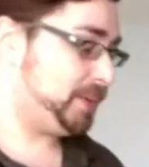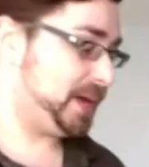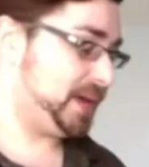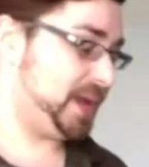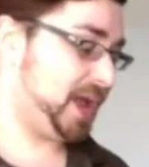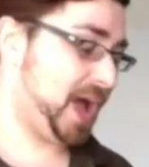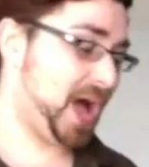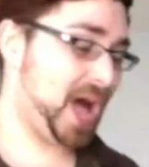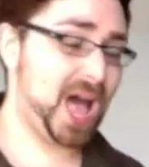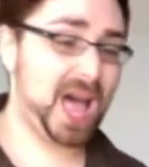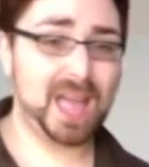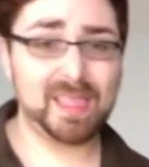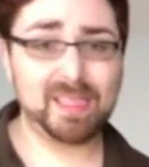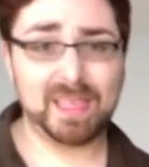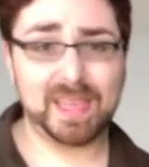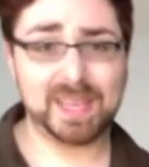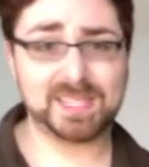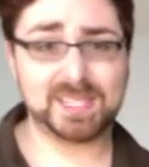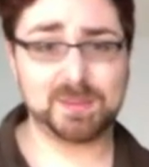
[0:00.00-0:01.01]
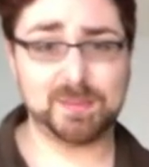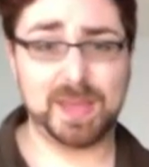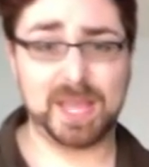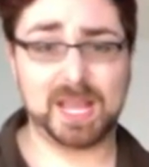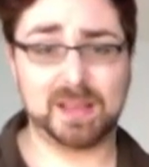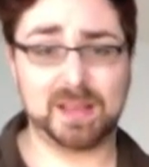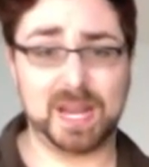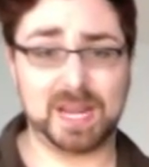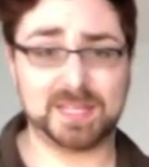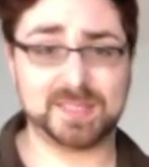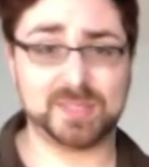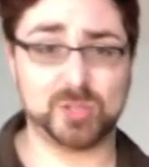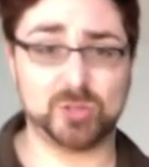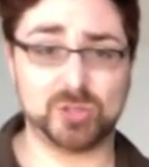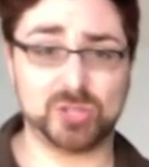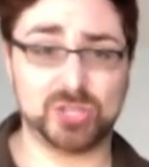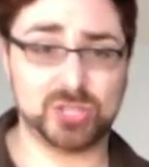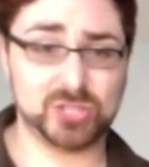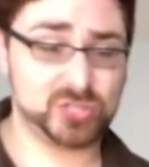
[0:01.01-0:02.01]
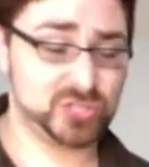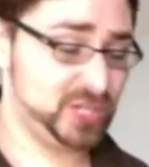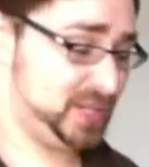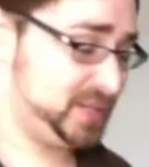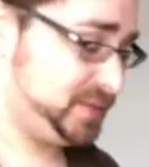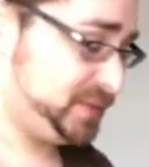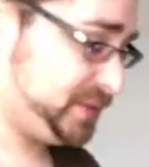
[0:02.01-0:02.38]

But I like to make a nice little cushion.